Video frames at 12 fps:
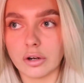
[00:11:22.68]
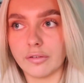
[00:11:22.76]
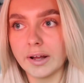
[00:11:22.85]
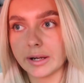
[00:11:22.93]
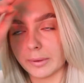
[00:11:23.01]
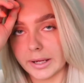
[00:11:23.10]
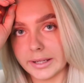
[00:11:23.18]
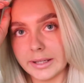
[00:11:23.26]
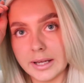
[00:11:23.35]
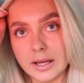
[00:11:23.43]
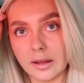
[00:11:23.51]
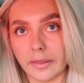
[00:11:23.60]
off anyway.
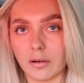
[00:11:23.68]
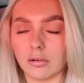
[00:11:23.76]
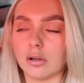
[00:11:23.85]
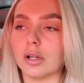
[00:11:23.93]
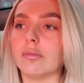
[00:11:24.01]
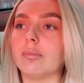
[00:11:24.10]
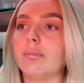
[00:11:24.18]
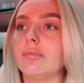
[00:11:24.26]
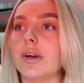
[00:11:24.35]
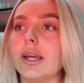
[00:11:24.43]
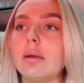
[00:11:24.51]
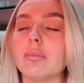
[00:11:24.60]
Oh god,
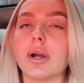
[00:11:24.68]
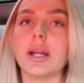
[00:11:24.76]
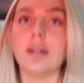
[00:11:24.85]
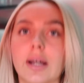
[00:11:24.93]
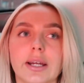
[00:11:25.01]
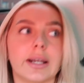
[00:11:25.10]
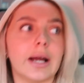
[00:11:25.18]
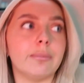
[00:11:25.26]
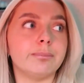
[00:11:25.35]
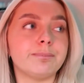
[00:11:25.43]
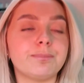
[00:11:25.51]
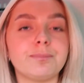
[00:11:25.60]
fucking brake light
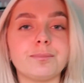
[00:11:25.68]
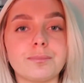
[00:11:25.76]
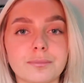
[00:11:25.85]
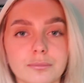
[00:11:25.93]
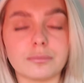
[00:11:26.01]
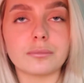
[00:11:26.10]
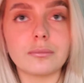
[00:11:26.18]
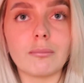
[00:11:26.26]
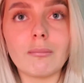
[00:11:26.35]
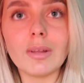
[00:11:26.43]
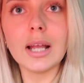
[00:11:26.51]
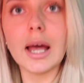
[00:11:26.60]
again.
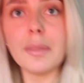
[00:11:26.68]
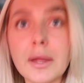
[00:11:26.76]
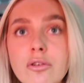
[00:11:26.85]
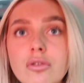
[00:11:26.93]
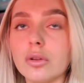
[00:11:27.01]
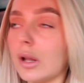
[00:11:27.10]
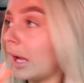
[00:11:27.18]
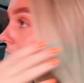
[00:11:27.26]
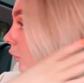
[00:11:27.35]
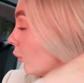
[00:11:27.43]
And then, like,